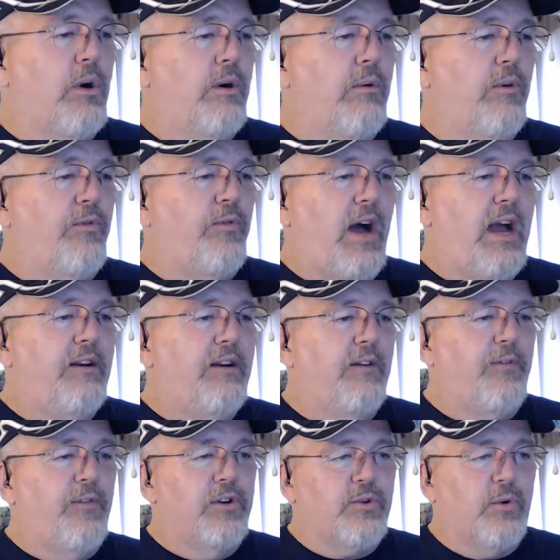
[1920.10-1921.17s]
with 5
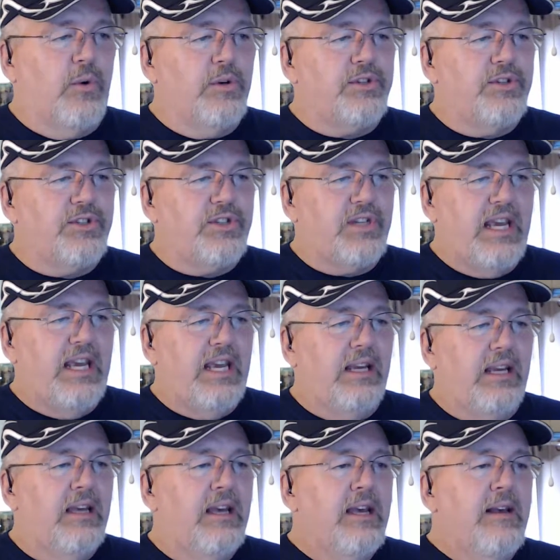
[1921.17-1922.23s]
different sources
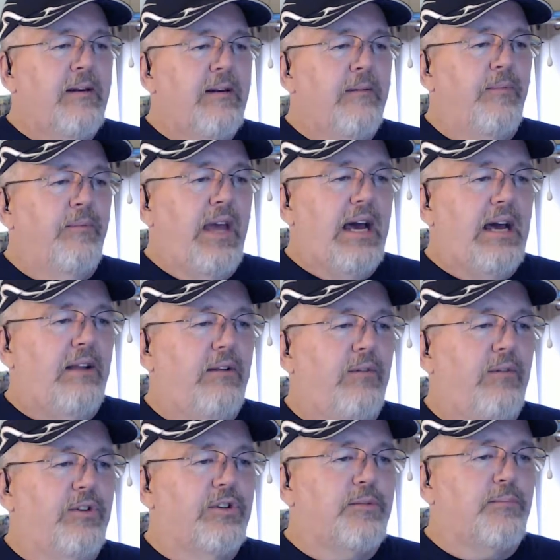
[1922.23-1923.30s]
saying that
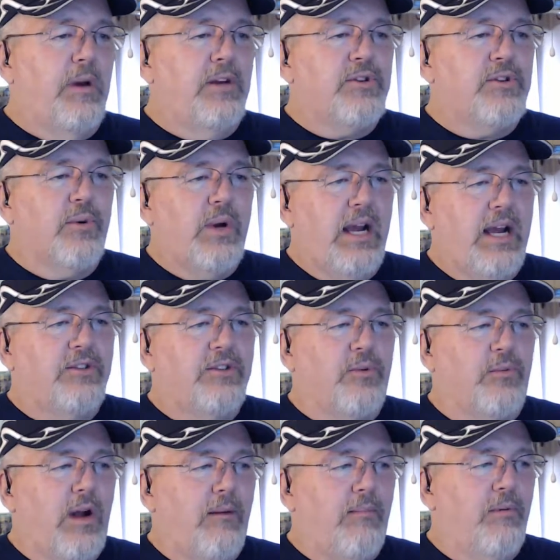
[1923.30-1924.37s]
the special counsel
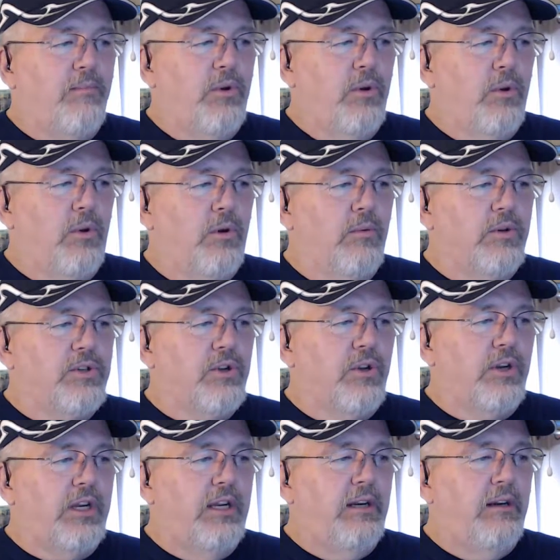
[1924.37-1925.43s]
Robert Mueller was
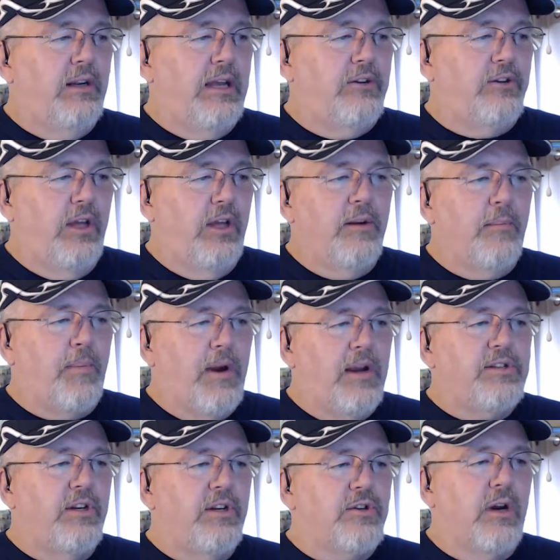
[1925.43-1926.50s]
looking into
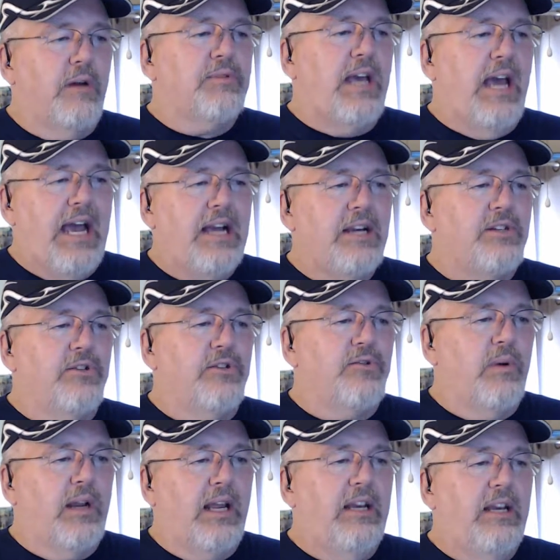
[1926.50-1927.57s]
President Trump's actions
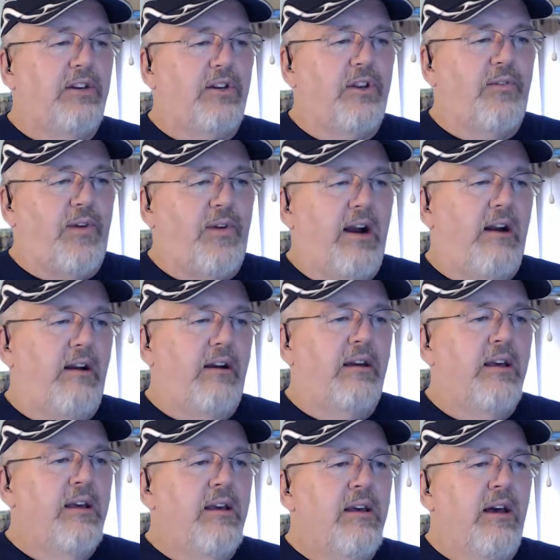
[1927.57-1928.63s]
related to the firing
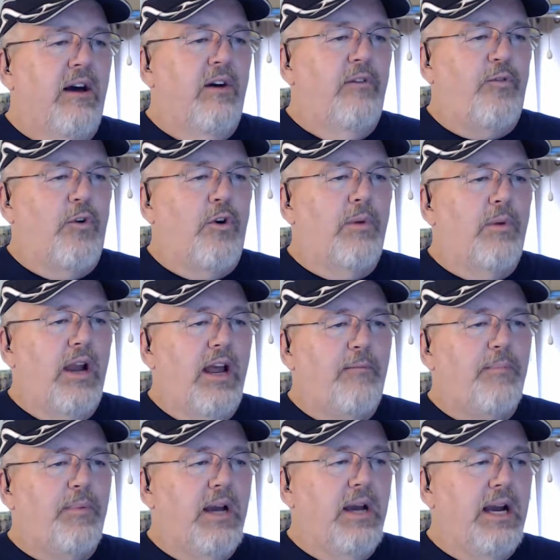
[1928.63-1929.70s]
of former
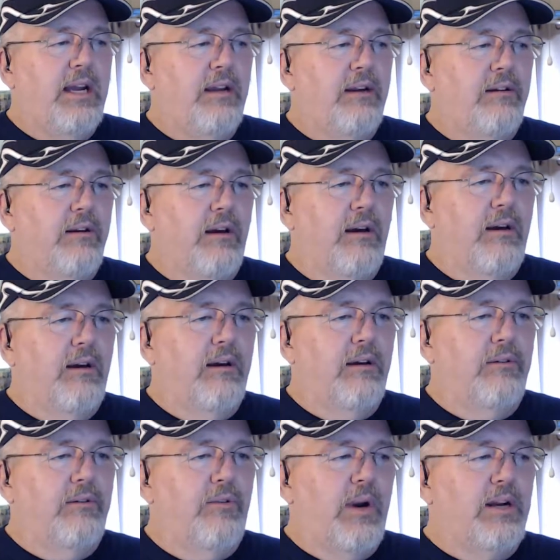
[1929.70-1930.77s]
FBI
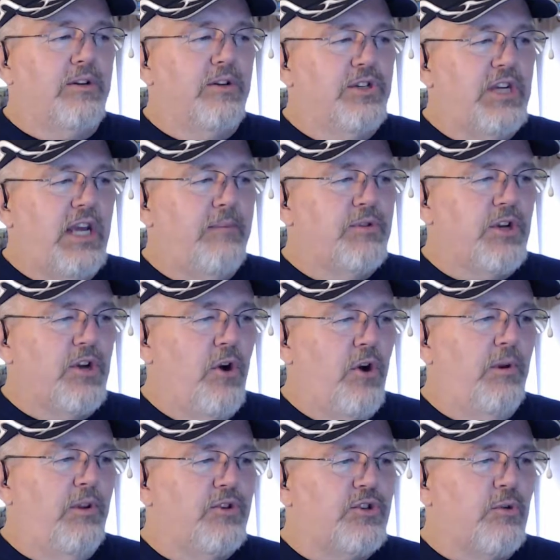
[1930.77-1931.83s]
Director James
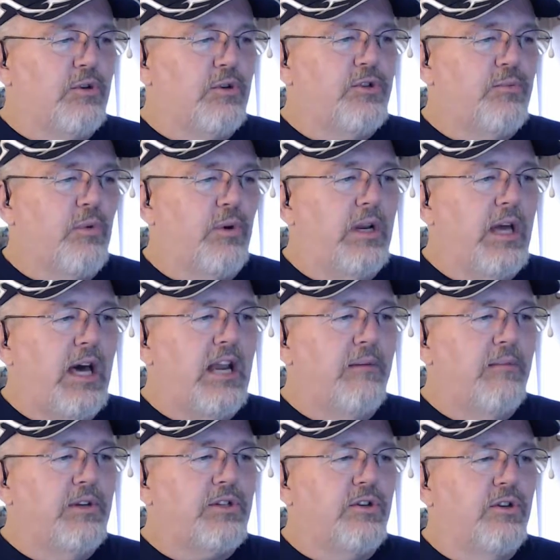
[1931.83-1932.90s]
Comey. The sources were
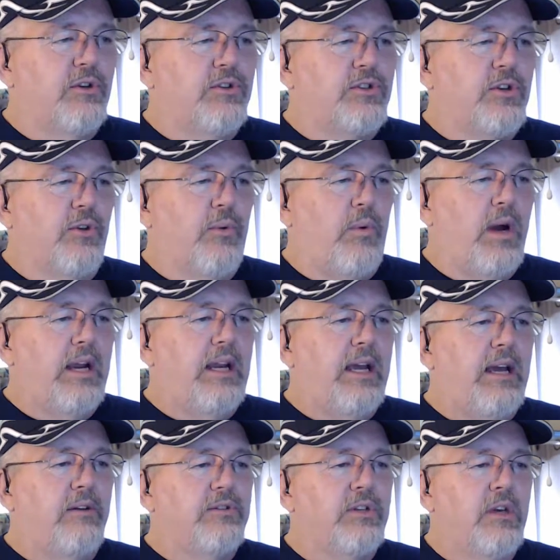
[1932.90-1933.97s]
anonymous, so the White House